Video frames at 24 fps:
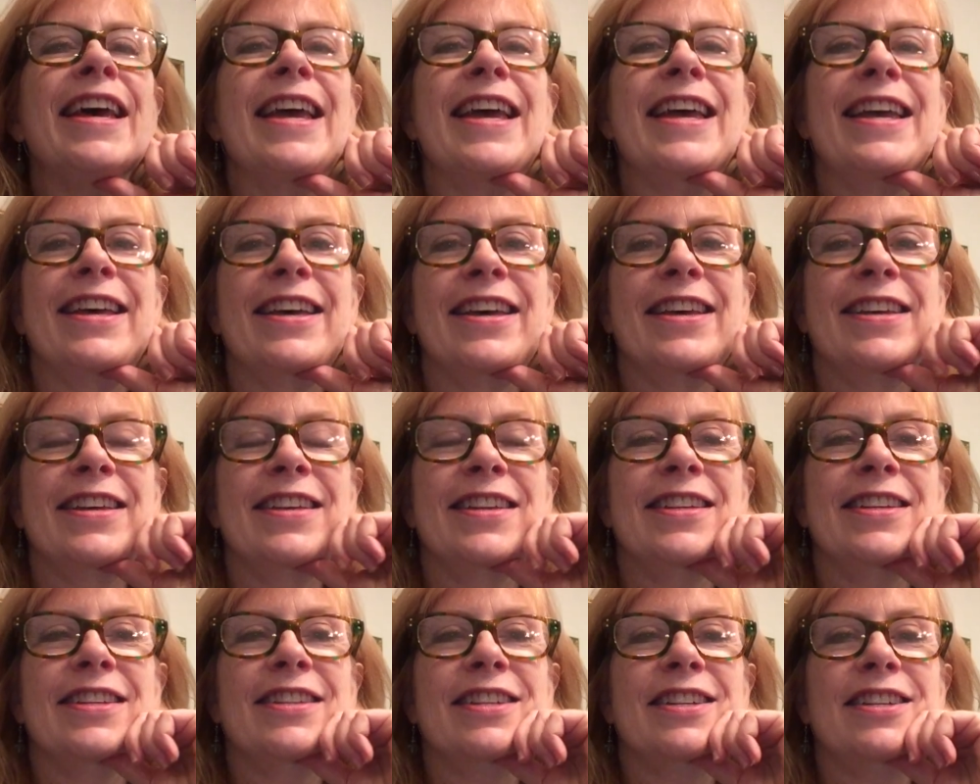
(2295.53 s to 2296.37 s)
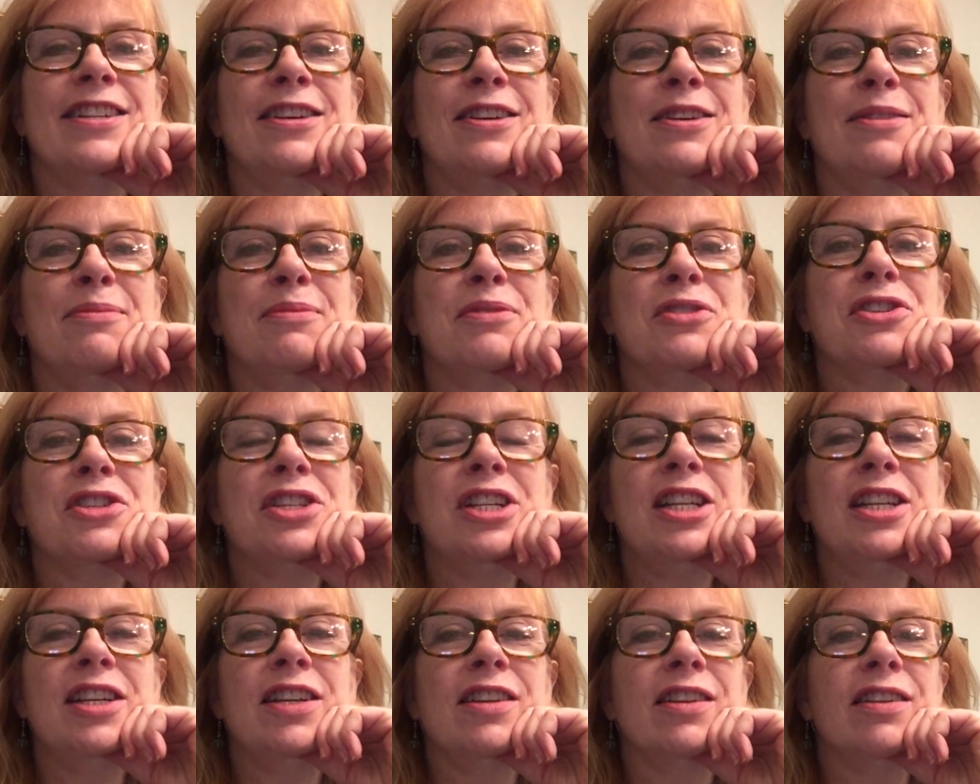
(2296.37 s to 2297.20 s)
And
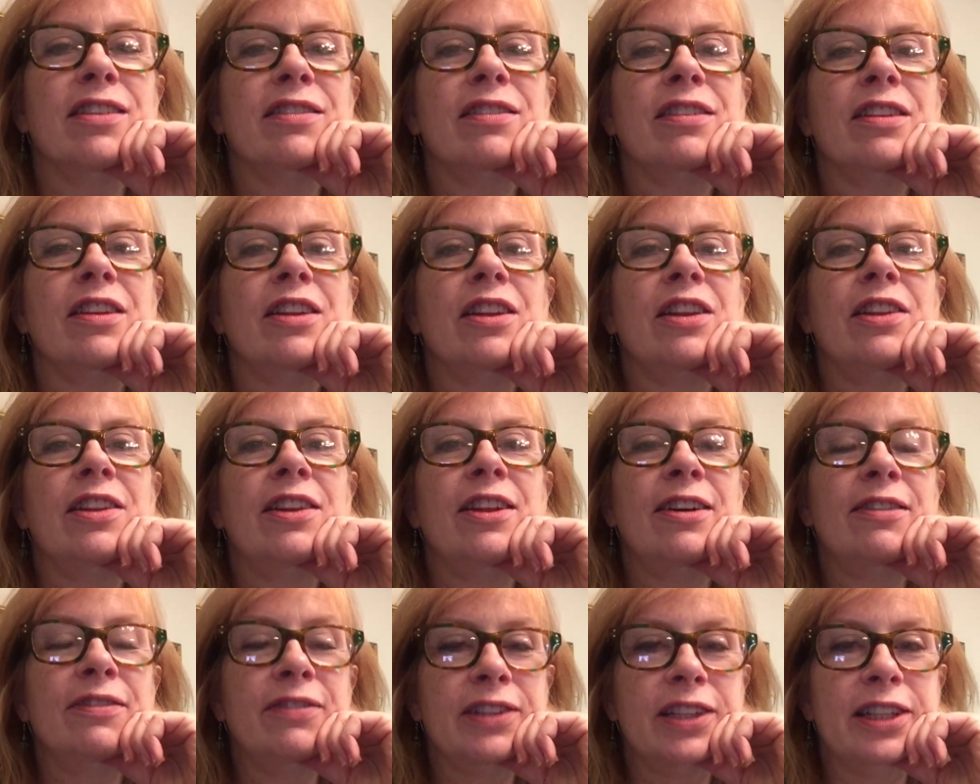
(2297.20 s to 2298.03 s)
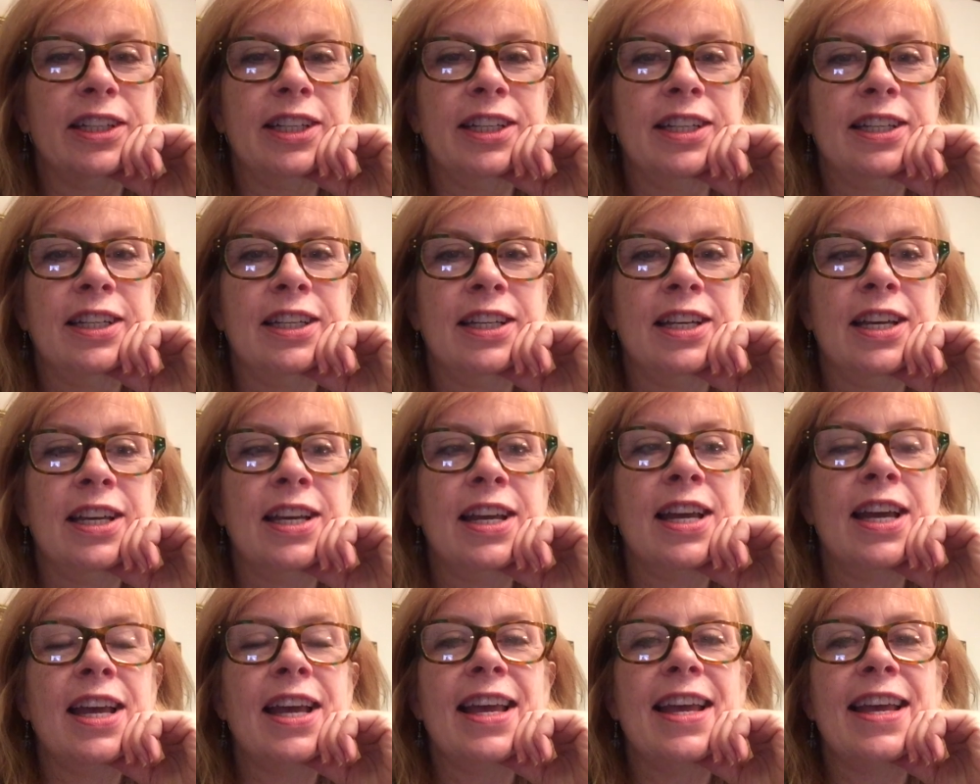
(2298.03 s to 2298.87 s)
she is lovely,
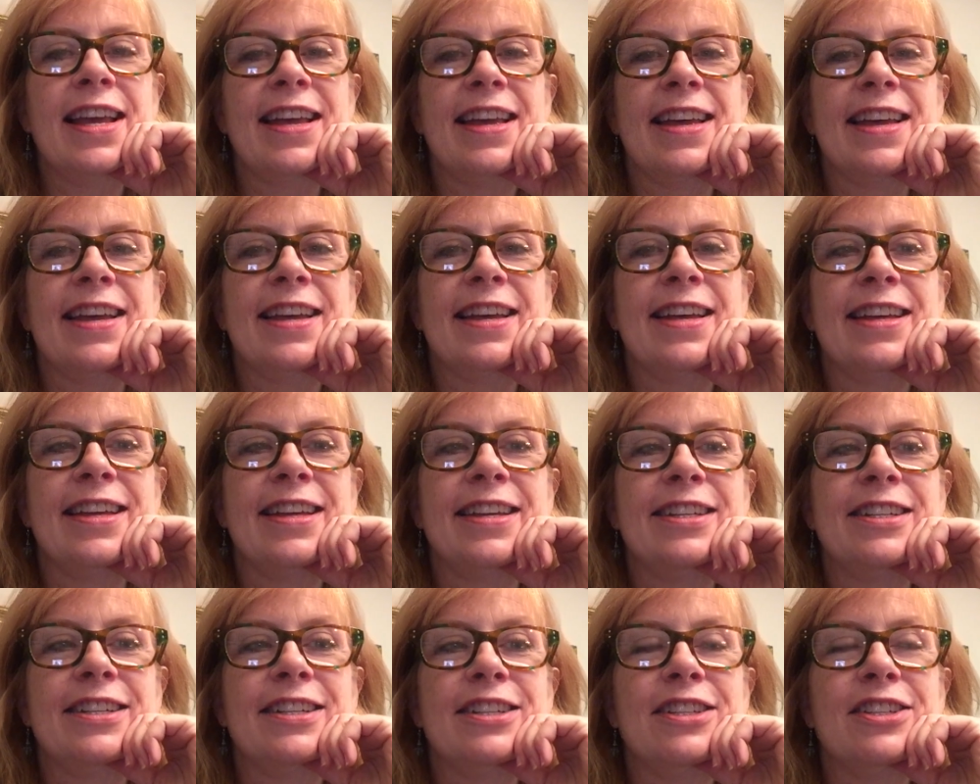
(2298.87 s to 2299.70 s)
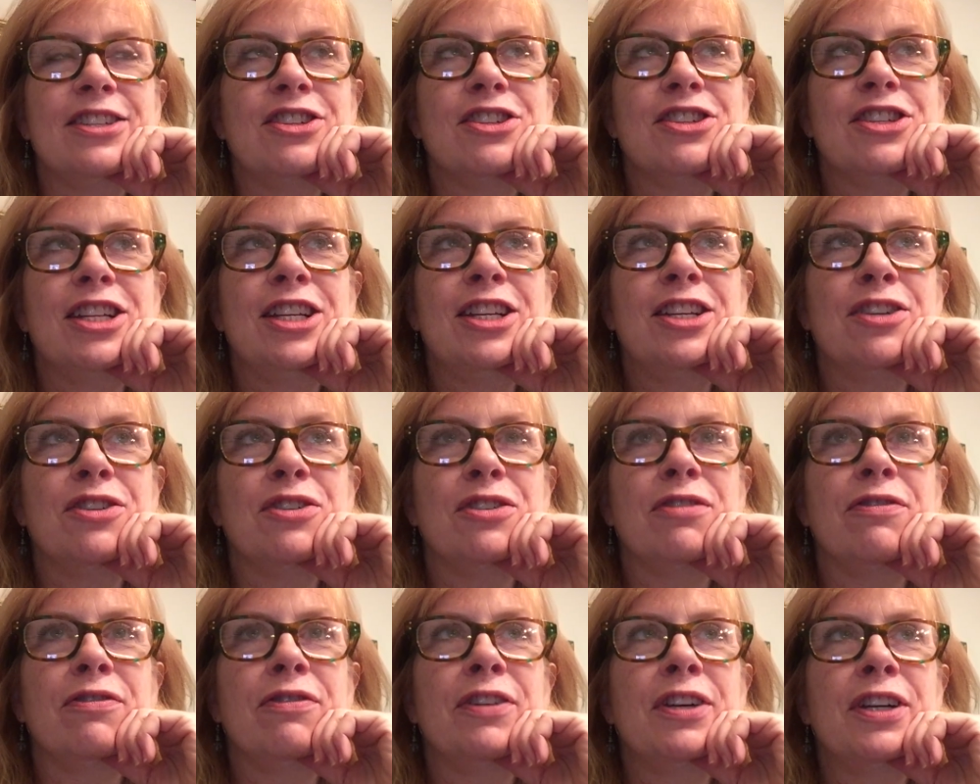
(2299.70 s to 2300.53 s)
and she and
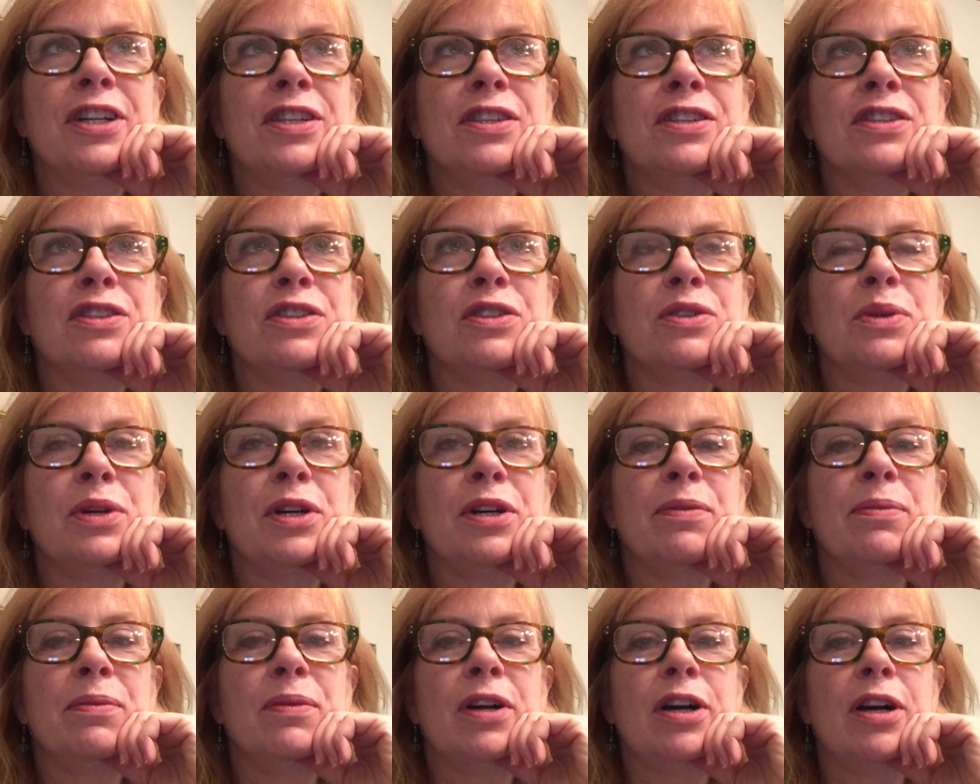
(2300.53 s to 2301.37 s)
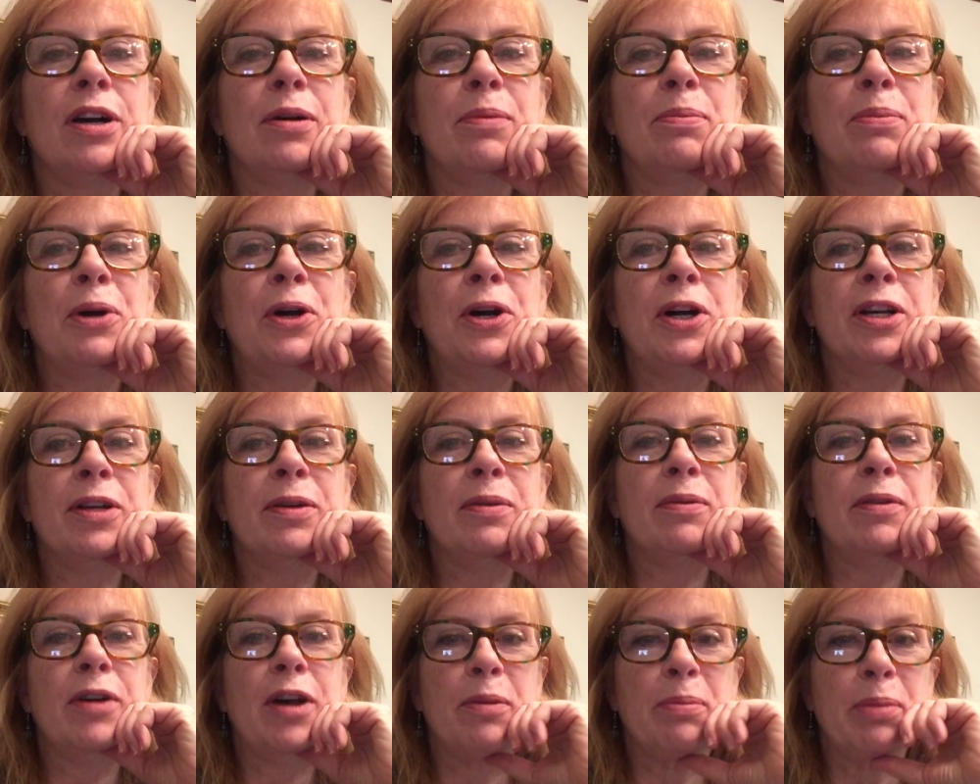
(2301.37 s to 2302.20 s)
her friends do a
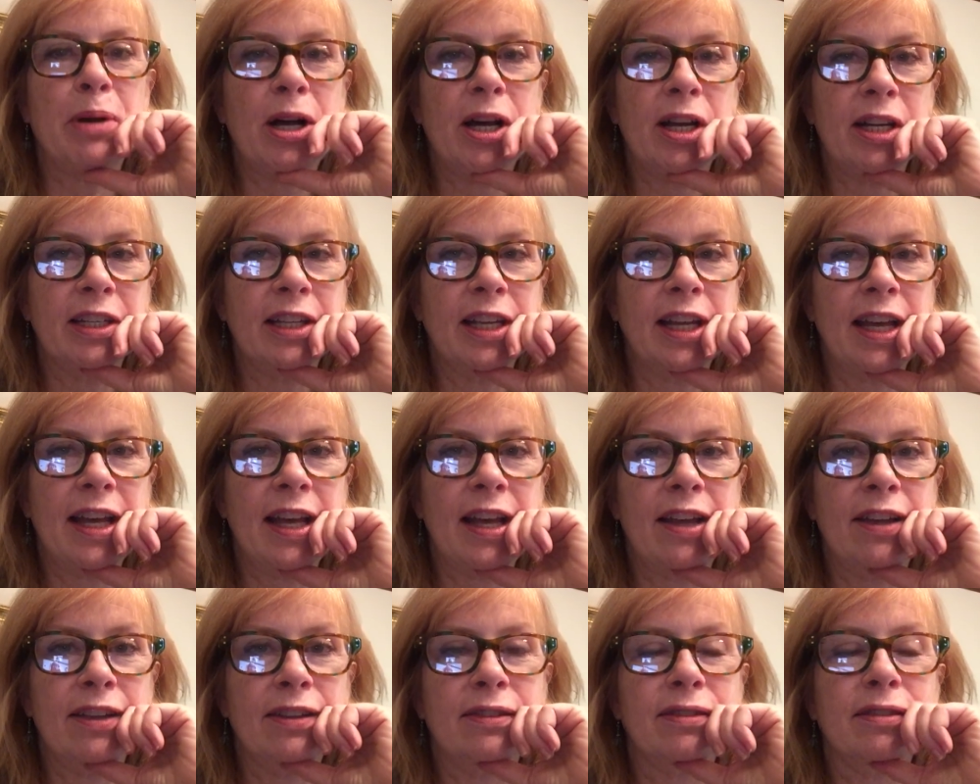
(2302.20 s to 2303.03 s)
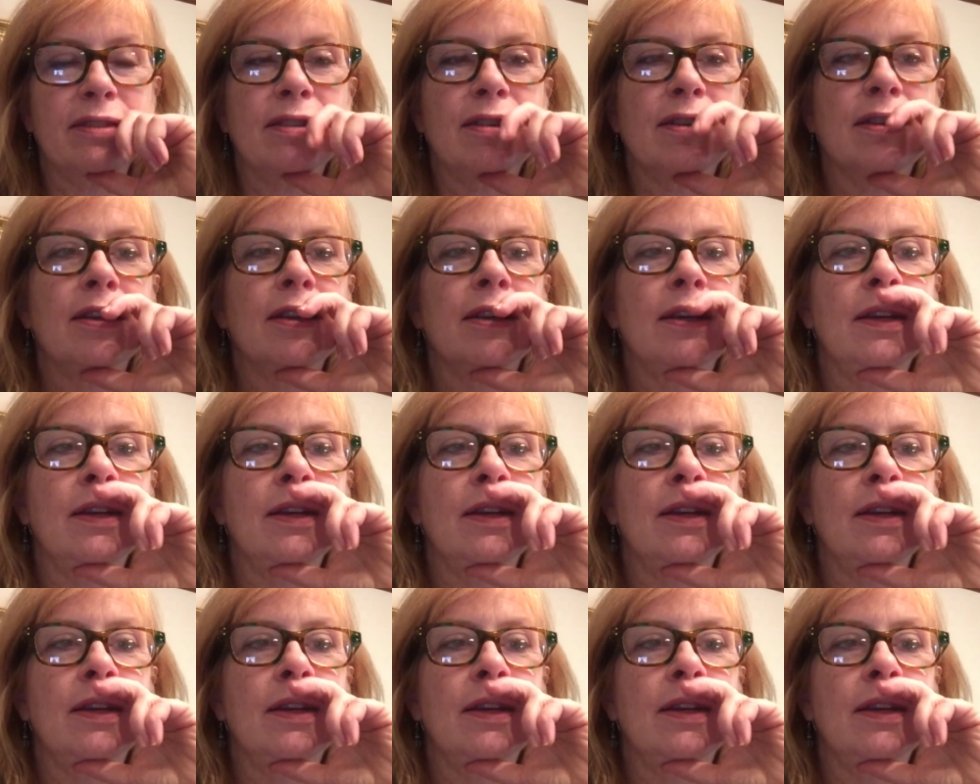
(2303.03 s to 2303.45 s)
podcast.